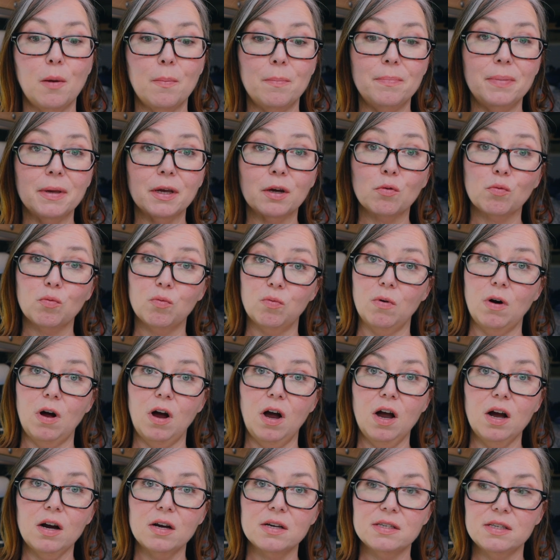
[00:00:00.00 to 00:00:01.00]
Big
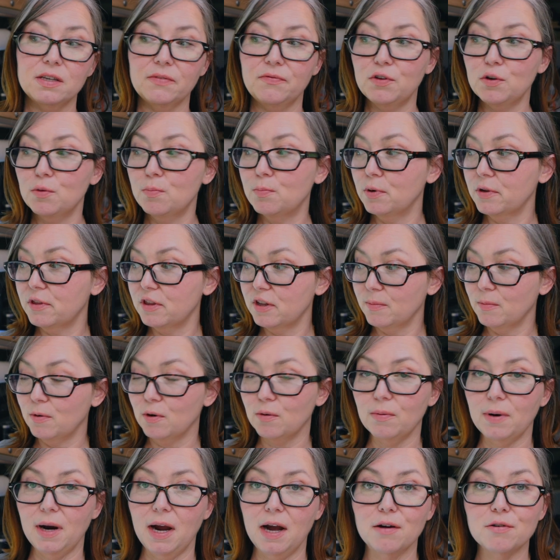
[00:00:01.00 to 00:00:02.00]
rocks, if you put them
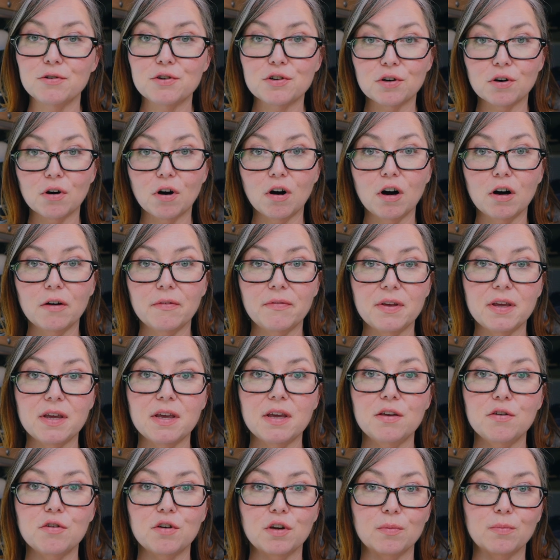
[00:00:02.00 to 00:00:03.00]
around your
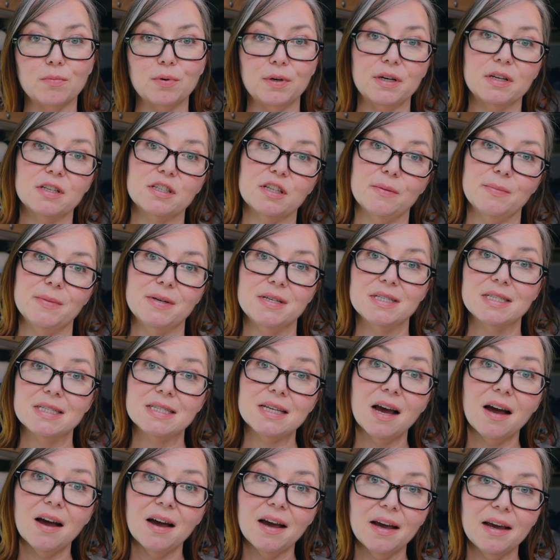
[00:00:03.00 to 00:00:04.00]
RV, you can bring some
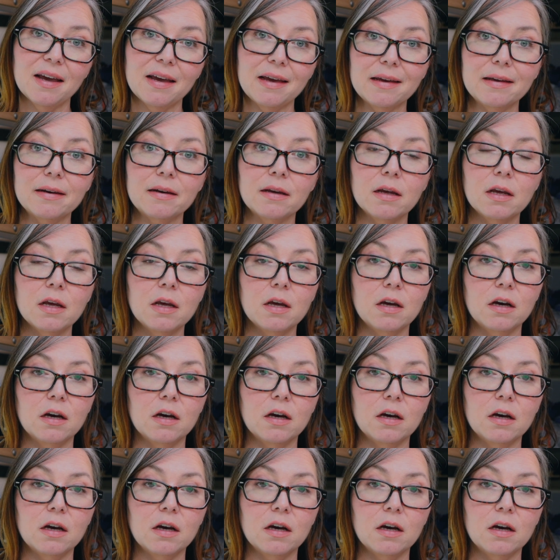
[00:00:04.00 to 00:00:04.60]
inside.